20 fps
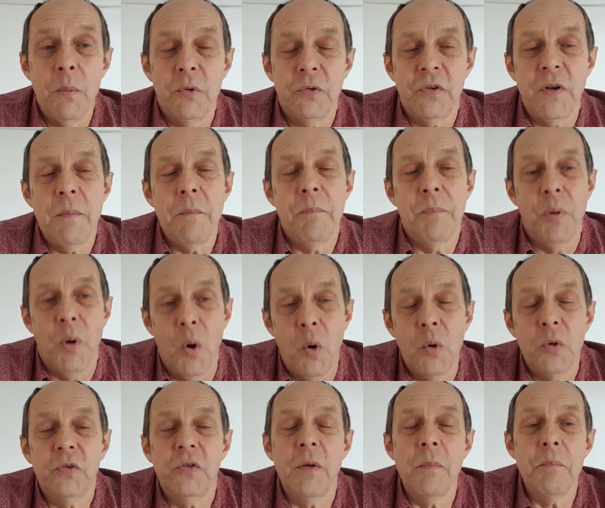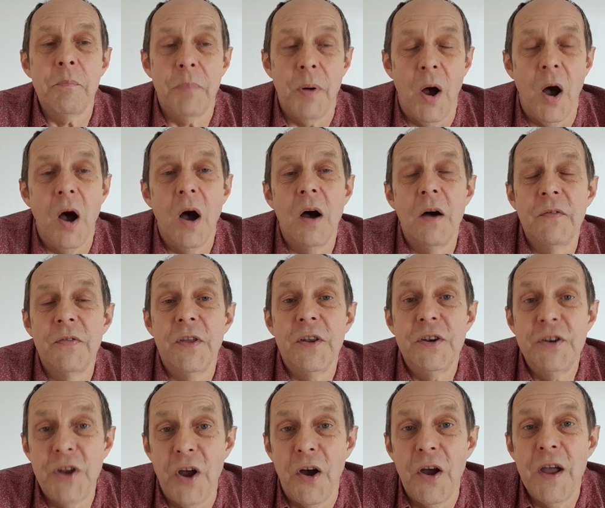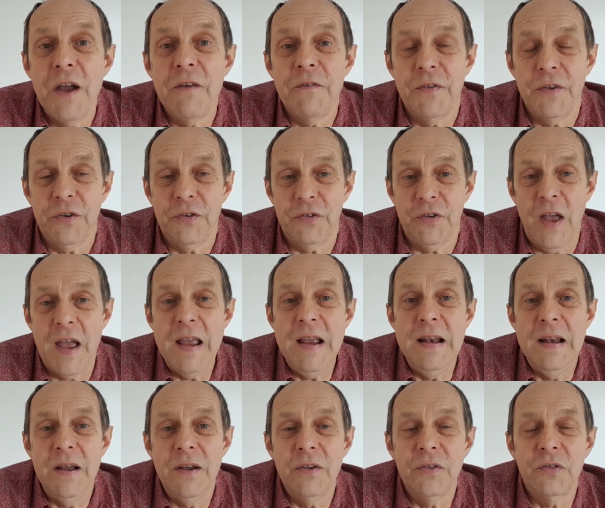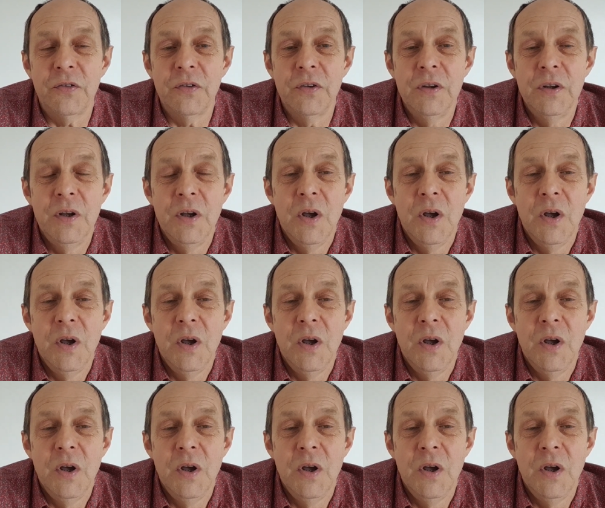was an important part of the diet for sailors